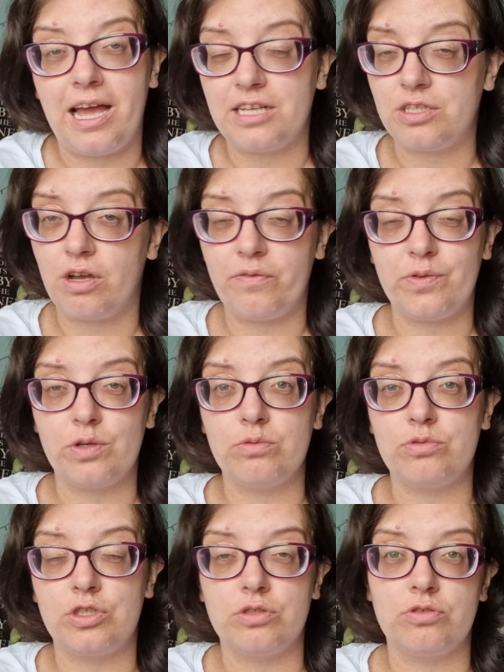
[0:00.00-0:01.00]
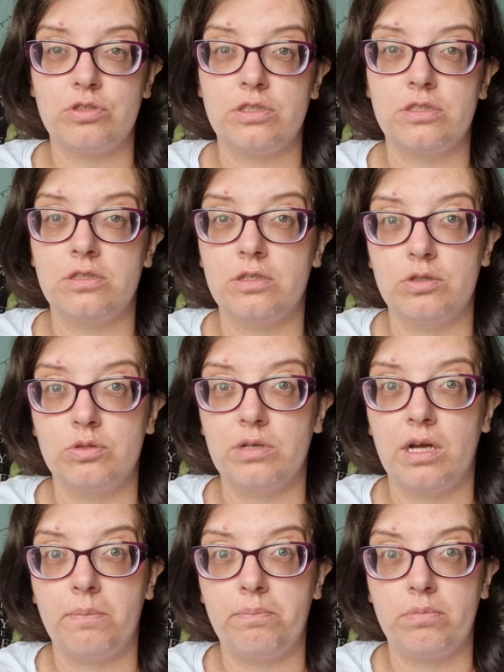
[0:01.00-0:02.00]
I saw a few children who
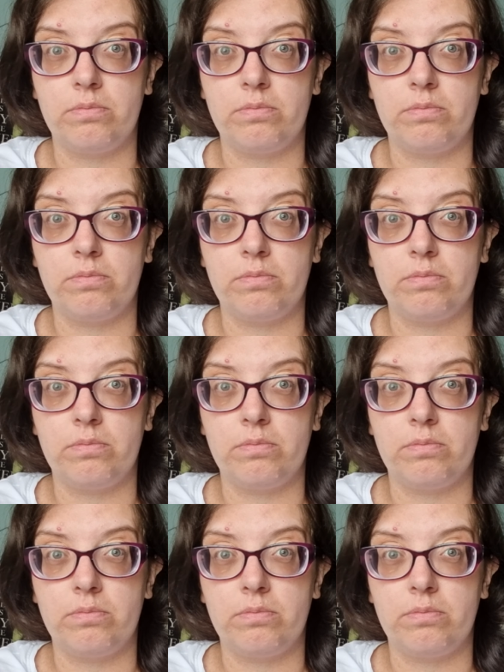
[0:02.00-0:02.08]
were